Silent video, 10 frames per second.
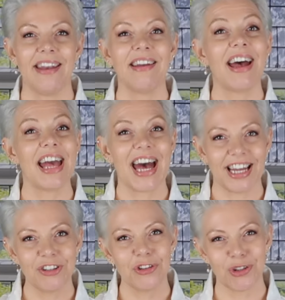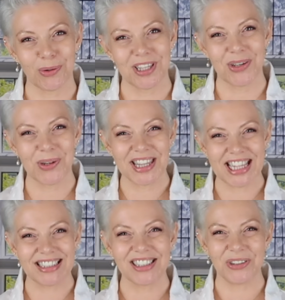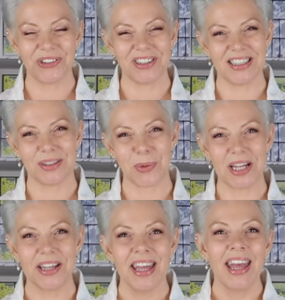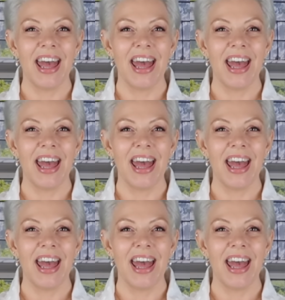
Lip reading: And I had to show you this cushion as well,